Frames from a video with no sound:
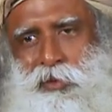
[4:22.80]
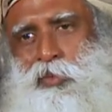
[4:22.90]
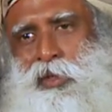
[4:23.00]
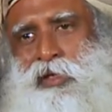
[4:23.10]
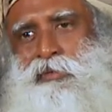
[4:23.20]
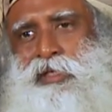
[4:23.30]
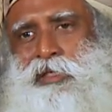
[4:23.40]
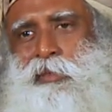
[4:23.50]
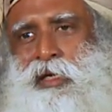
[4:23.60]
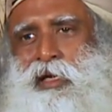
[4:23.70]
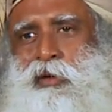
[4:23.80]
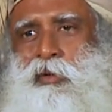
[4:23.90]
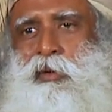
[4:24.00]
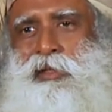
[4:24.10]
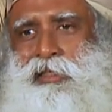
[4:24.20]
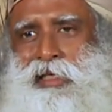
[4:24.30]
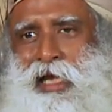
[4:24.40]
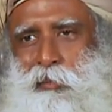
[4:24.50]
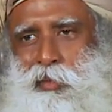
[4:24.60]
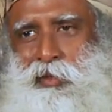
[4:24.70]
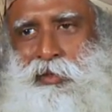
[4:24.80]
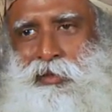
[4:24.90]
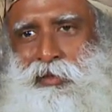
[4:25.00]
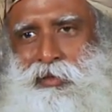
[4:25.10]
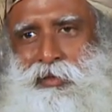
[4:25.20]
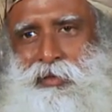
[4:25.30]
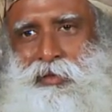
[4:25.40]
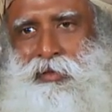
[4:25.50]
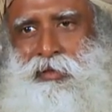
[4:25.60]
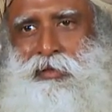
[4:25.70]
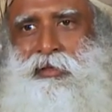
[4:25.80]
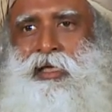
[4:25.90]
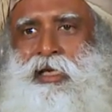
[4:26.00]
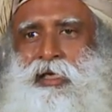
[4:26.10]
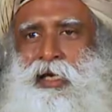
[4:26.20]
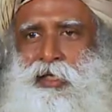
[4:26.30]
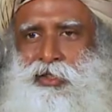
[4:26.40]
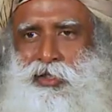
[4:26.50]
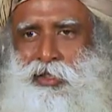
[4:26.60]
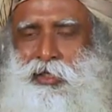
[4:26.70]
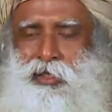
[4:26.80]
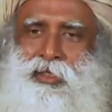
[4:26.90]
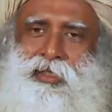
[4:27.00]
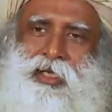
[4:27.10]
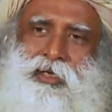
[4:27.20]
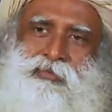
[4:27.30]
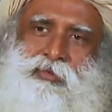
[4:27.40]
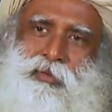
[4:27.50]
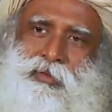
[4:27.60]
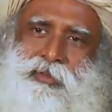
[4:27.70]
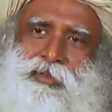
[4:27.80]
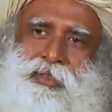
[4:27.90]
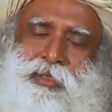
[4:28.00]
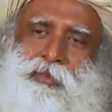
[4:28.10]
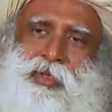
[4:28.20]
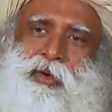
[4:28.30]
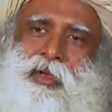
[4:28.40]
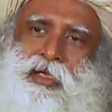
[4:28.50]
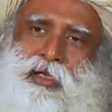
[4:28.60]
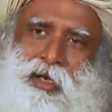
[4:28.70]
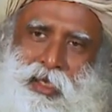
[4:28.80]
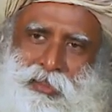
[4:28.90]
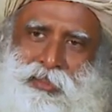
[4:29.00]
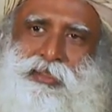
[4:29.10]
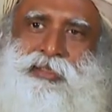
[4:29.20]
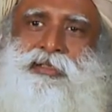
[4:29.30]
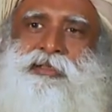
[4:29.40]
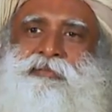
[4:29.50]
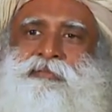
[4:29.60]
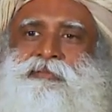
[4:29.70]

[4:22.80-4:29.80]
So whatever is making all this happen, that energy, that force, we call it grace.